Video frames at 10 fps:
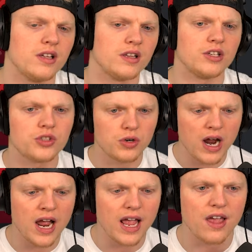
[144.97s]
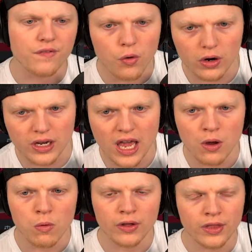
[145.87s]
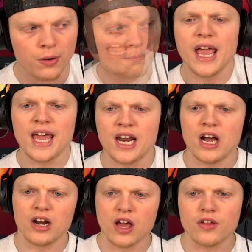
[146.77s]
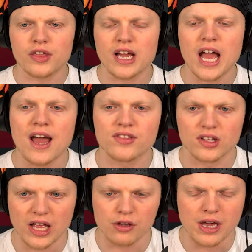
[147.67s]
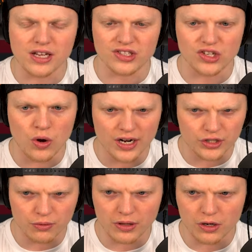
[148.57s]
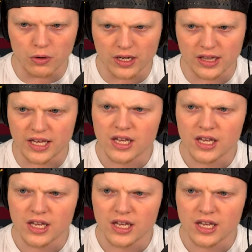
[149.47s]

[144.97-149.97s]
Let's try a 4K one, though. And another thing I have to let you guys know, actually, really quickly.